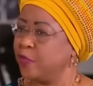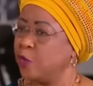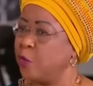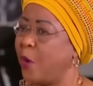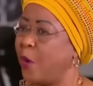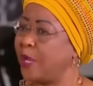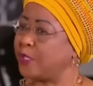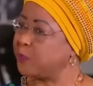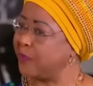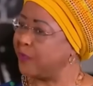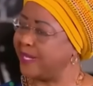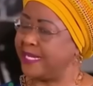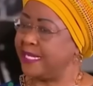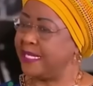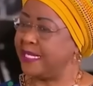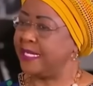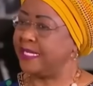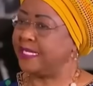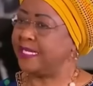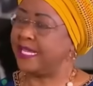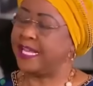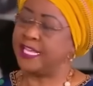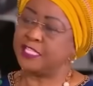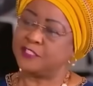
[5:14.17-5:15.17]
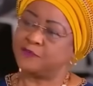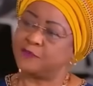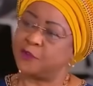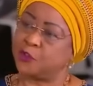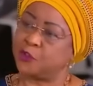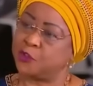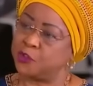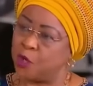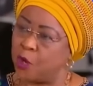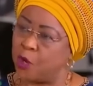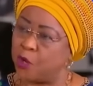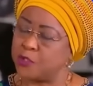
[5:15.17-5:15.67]
What we need is for
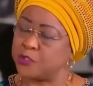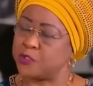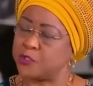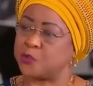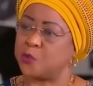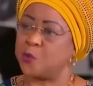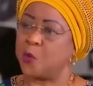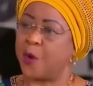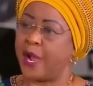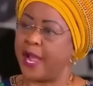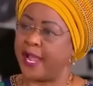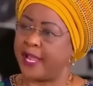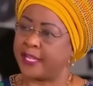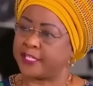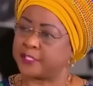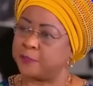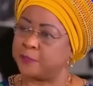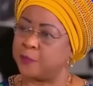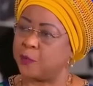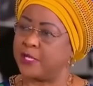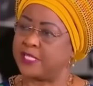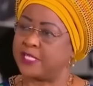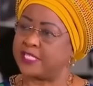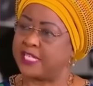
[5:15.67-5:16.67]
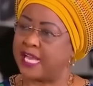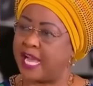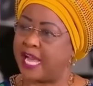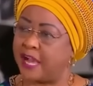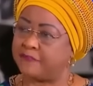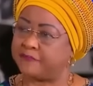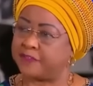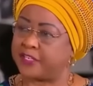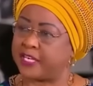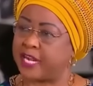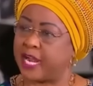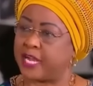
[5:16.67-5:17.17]
those who are exploiting
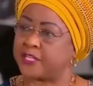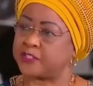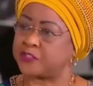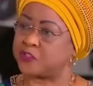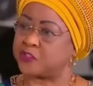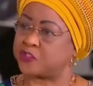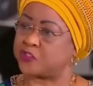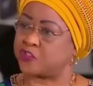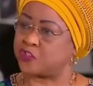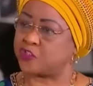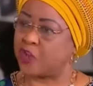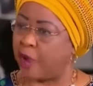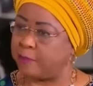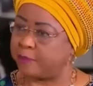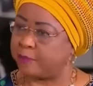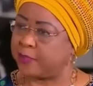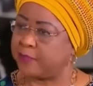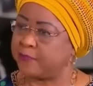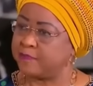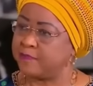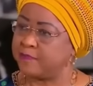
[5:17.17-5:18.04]
Africa to stop.